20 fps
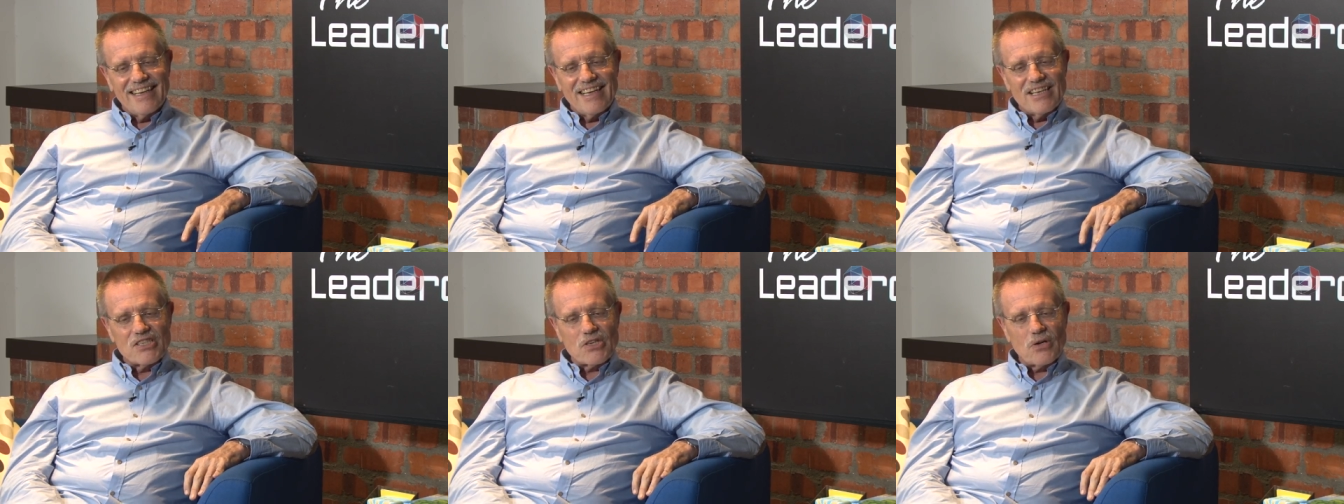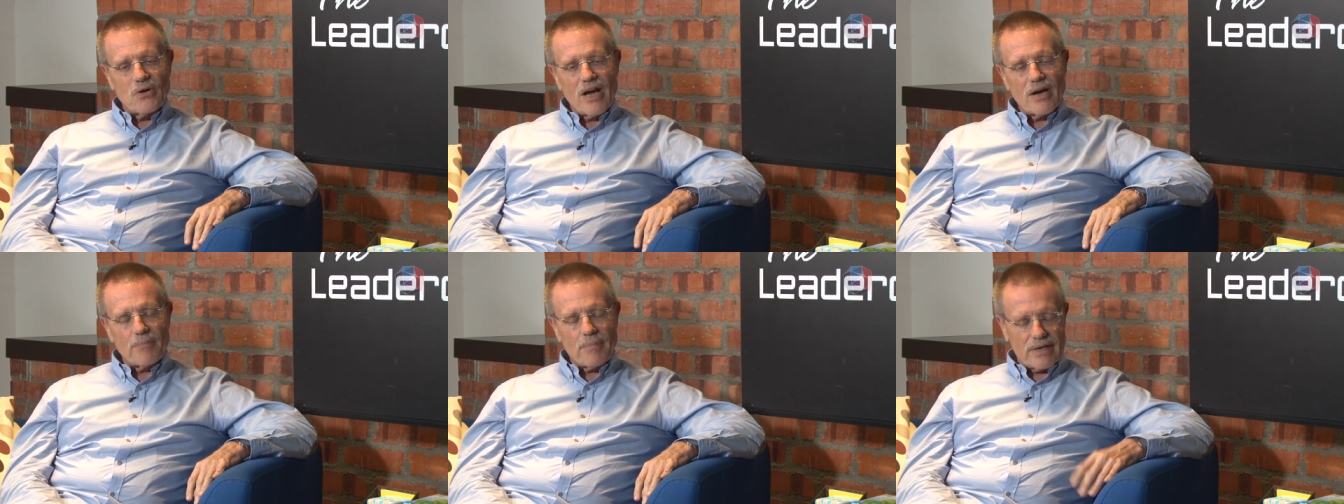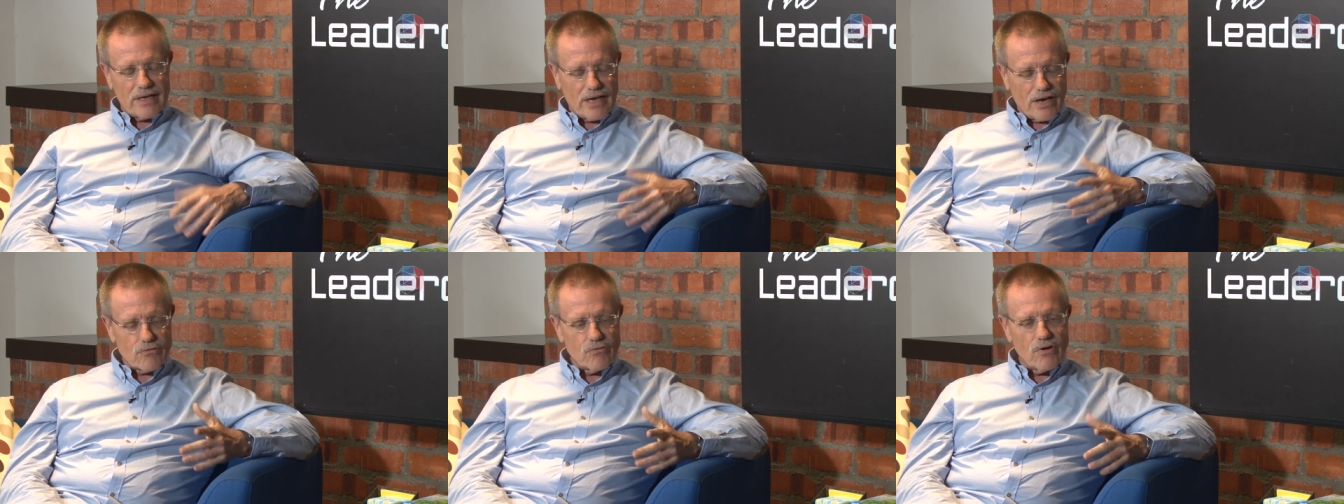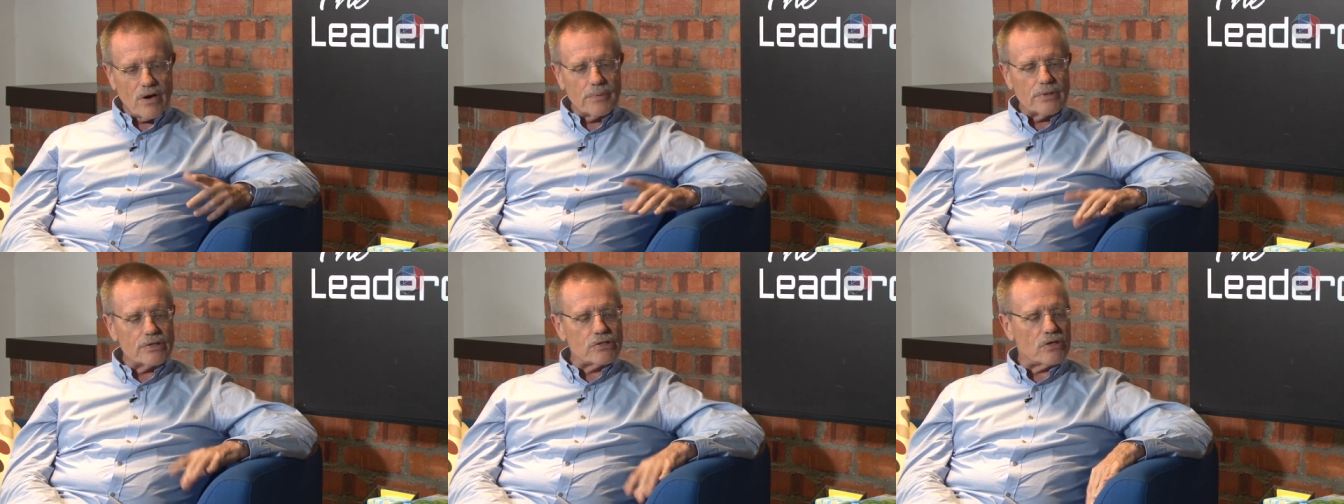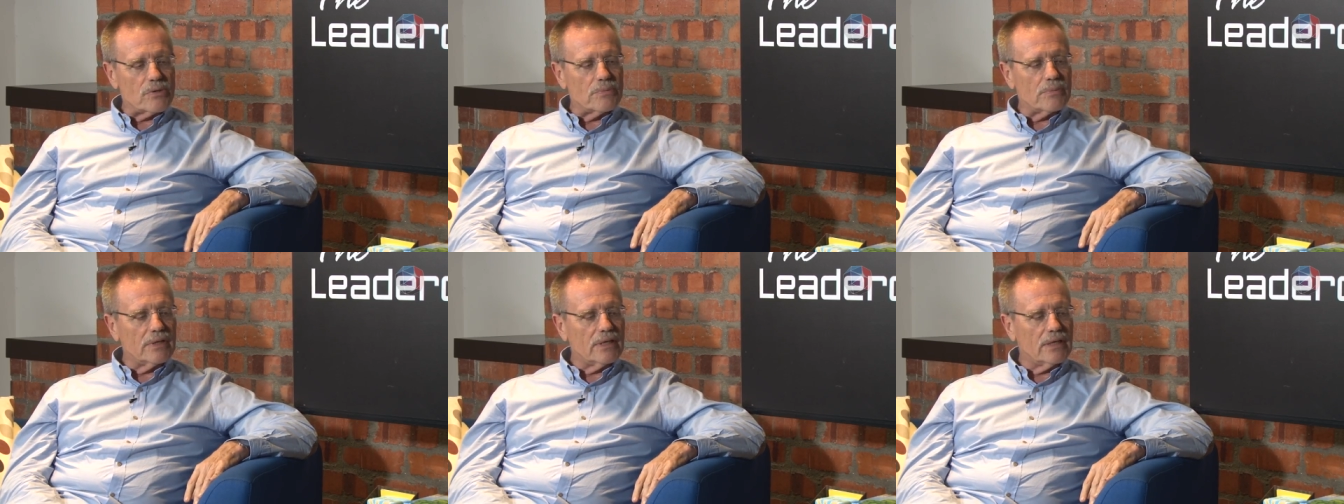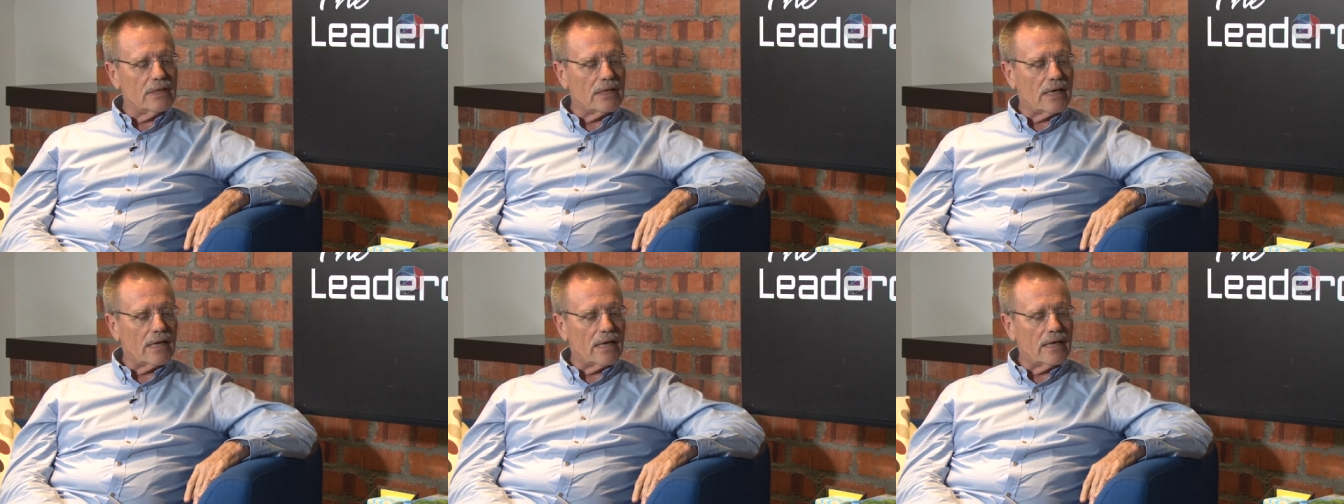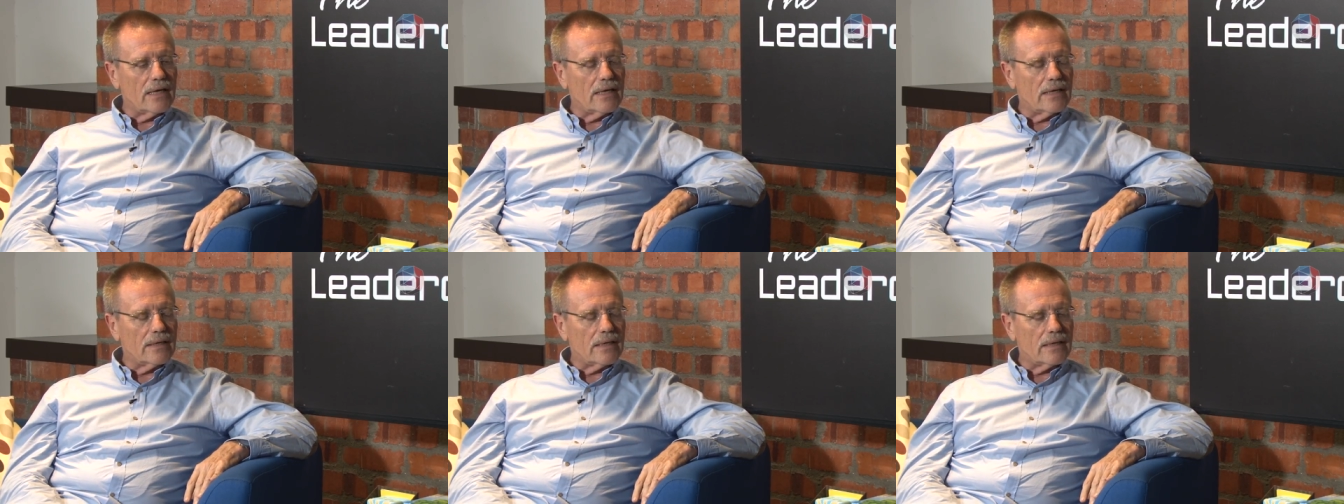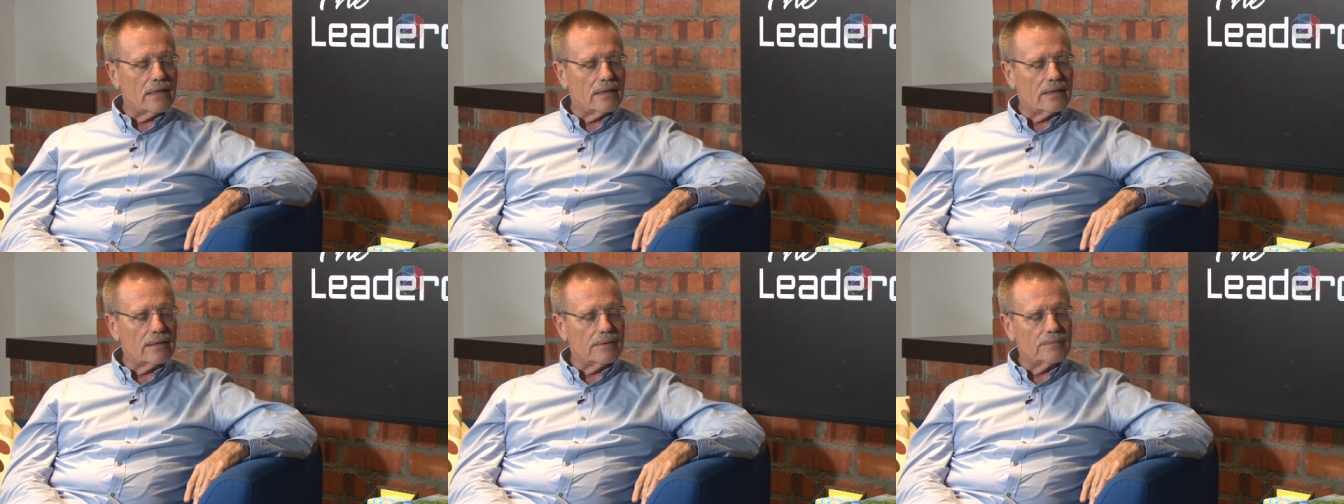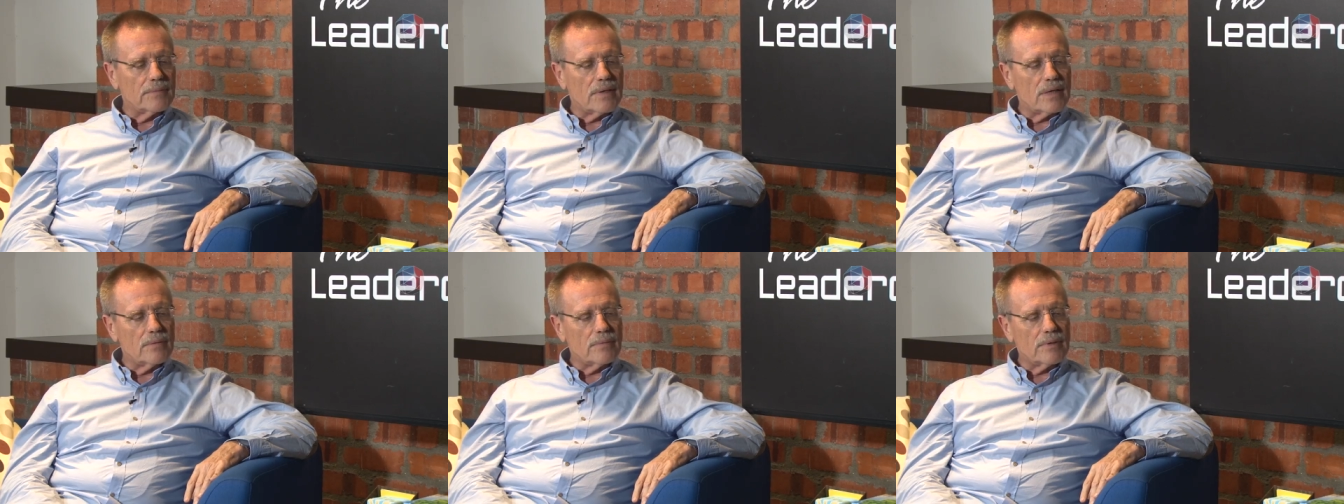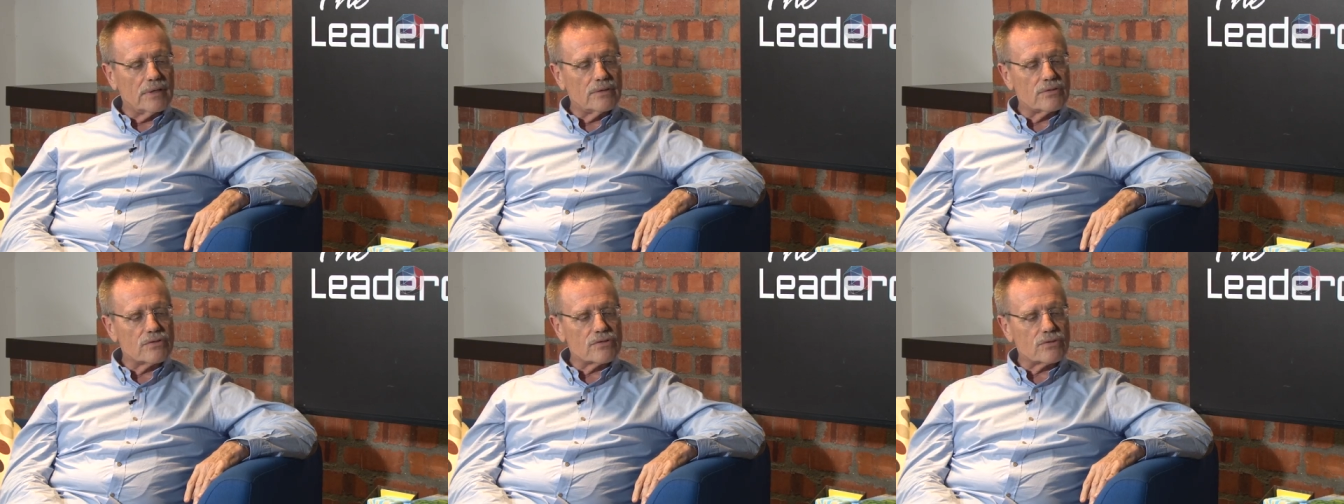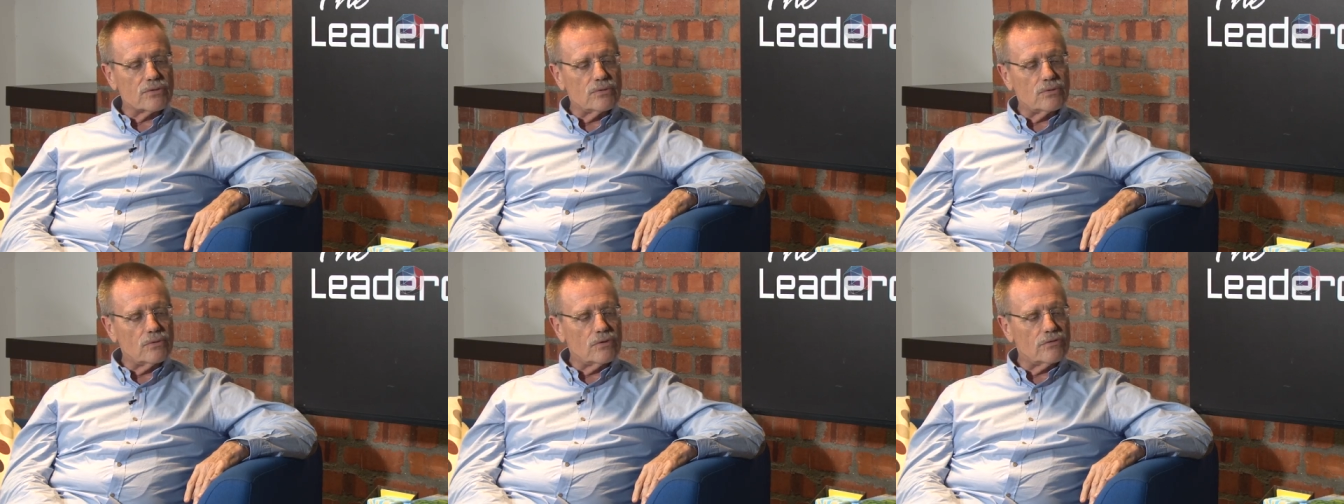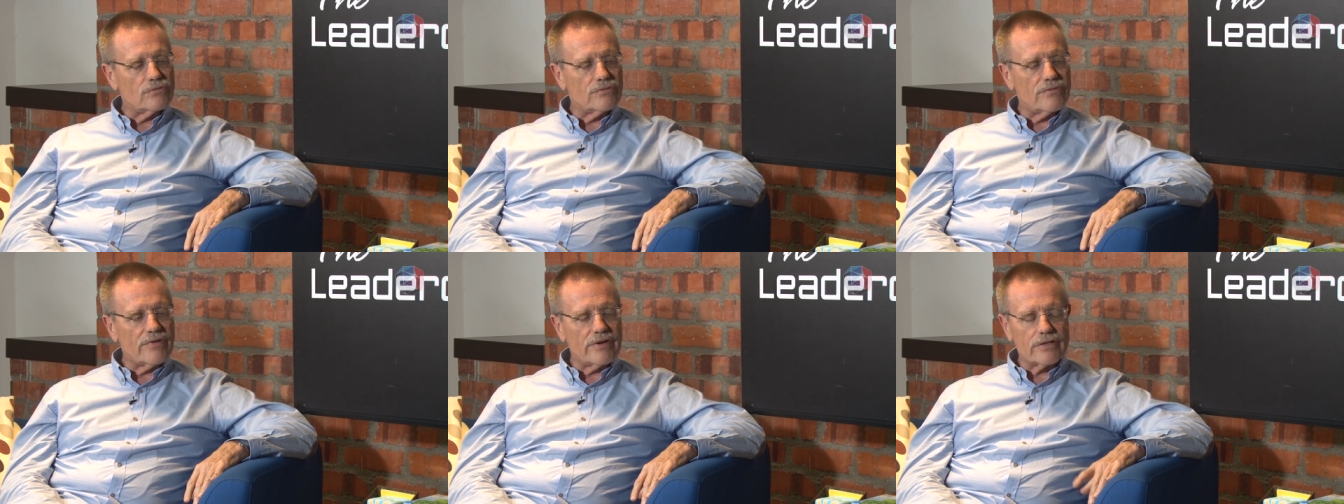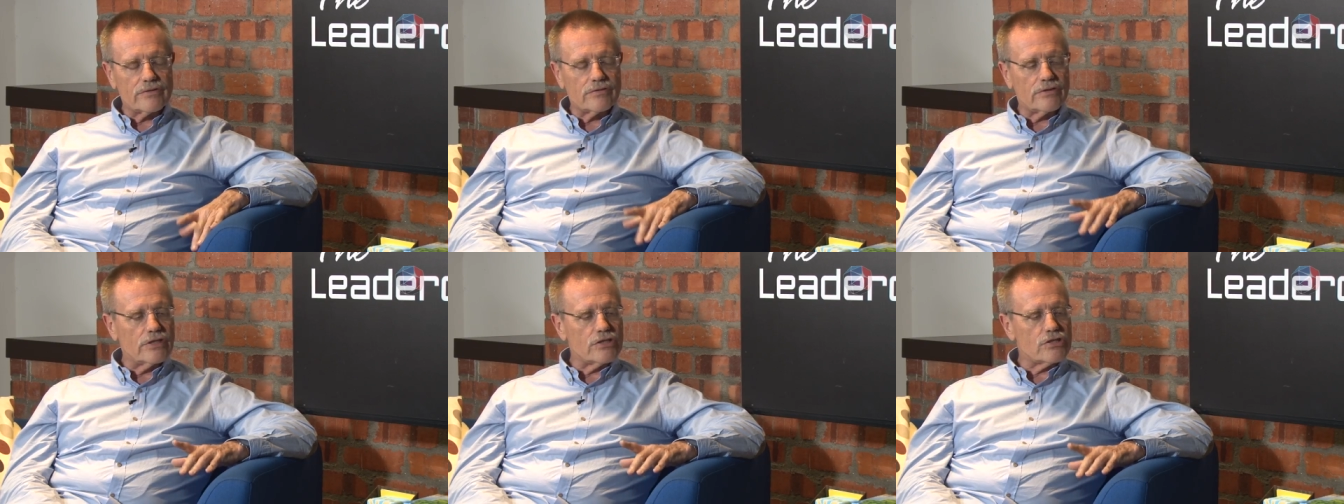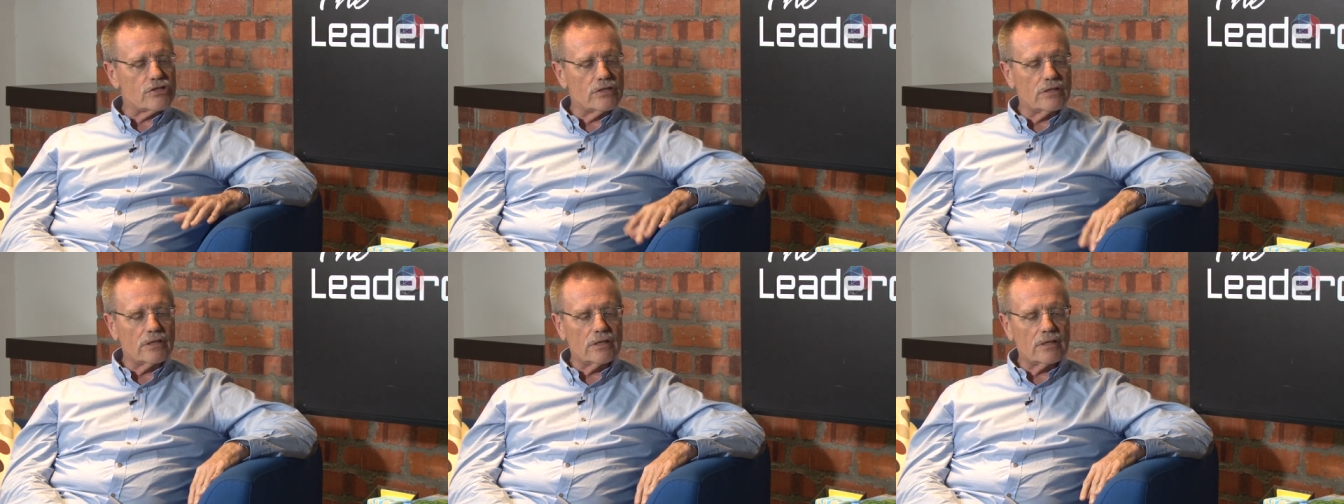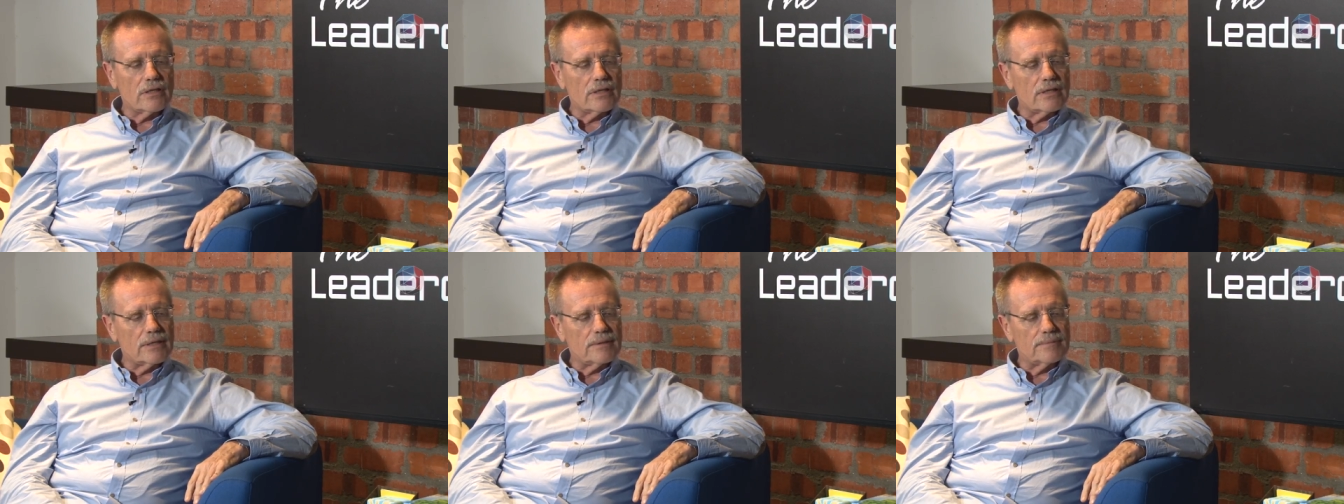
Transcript: But I grew up in Germany. I went to school, very traditional.